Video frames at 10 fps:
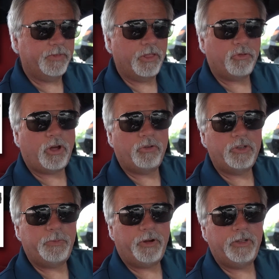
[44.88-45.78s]
throttle
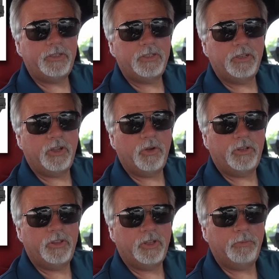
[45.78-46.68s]
response going
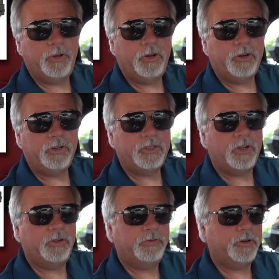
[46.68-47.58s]
to the computer.
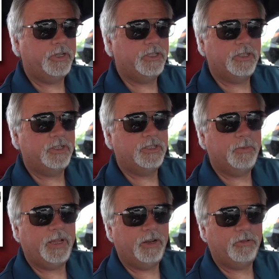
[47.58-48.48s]
So for instance, just to
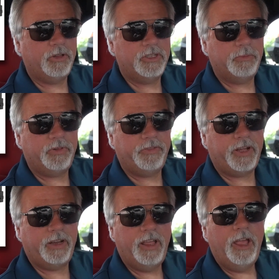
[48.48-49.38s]
make it really
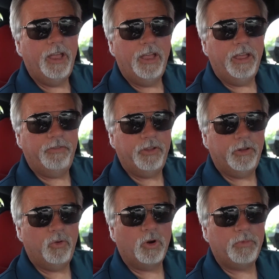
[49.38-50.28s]
simplified, if you
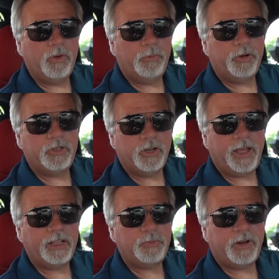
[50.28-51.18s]
normally would push your
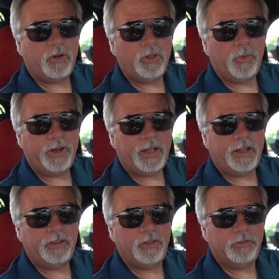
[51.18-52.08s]
gas pedal all the way
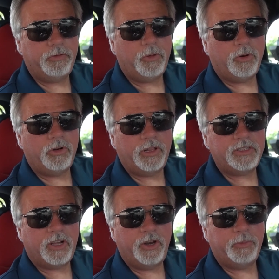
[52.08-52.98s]
down to the floor,
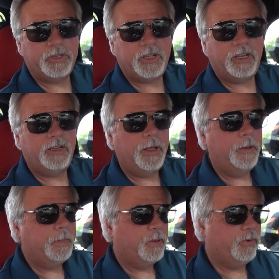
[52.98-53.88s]
that's 100%.
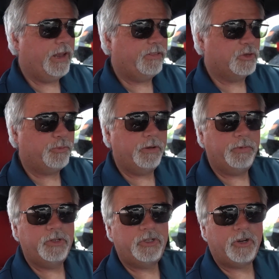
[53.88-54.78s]
When you have the Sprint
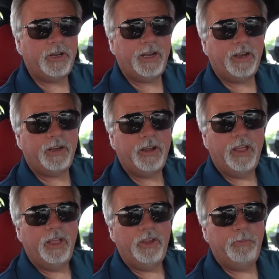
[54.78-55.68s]
Booster on there,
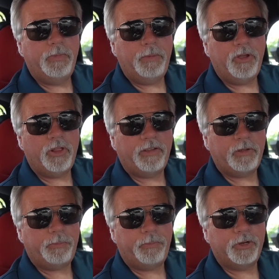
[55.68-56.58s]
you maybe only have
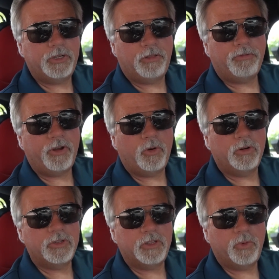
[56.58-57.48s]
to push it
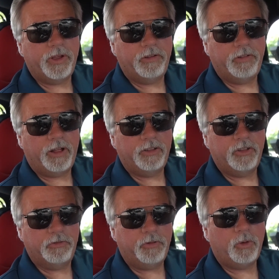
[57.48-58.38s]
3/4 of the way
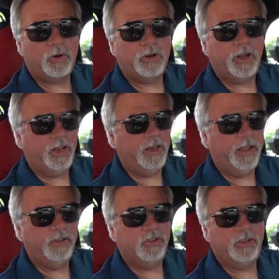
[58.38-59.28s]
to the floor, and the
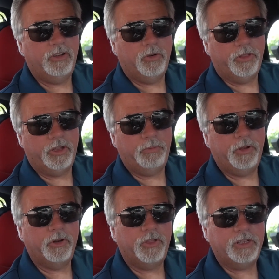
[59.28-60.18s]
engine or the
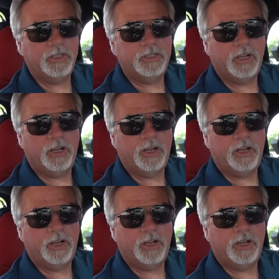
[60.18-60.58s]
computer thinks it's